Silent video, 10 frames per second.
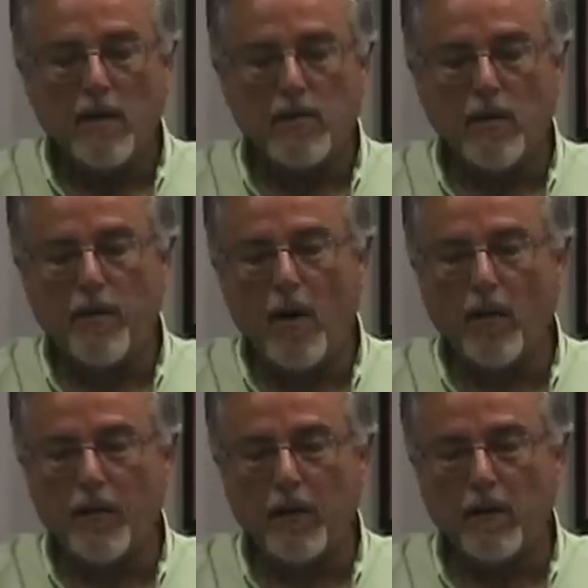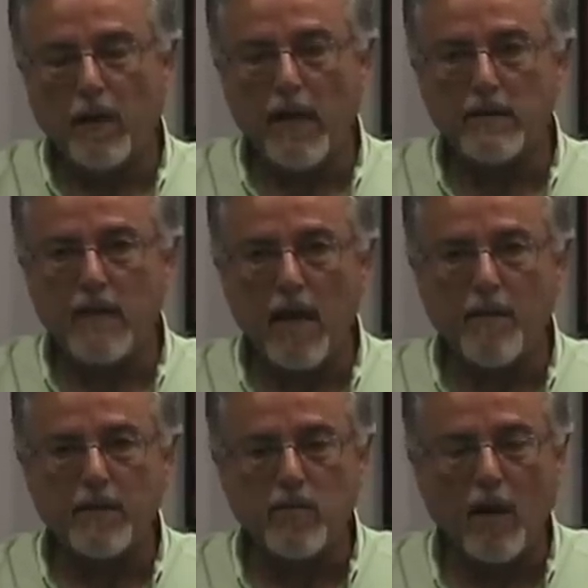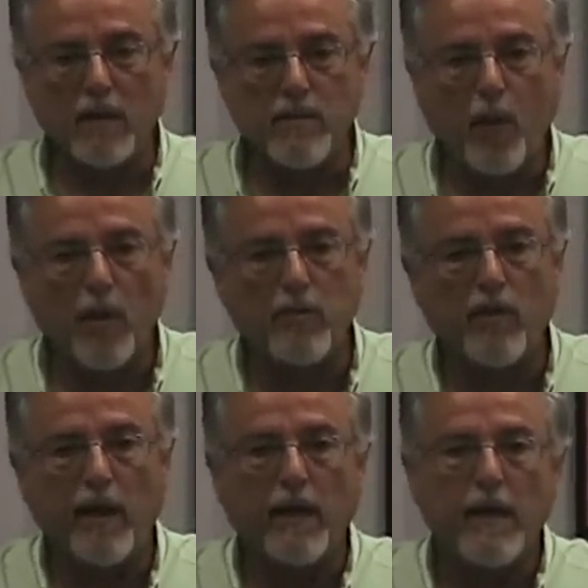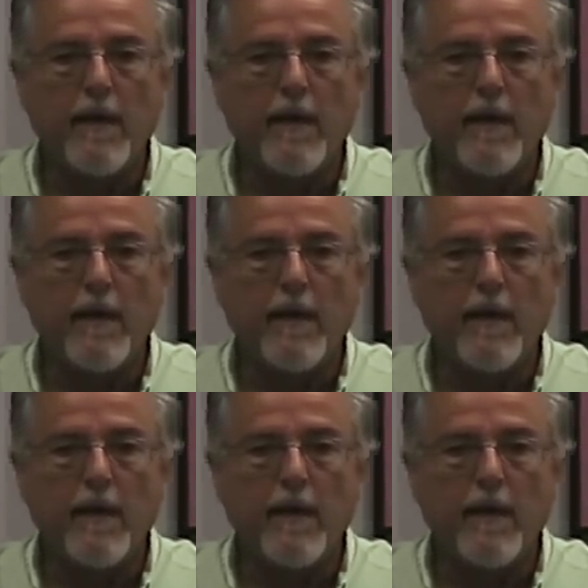to both landscape as well as portrait.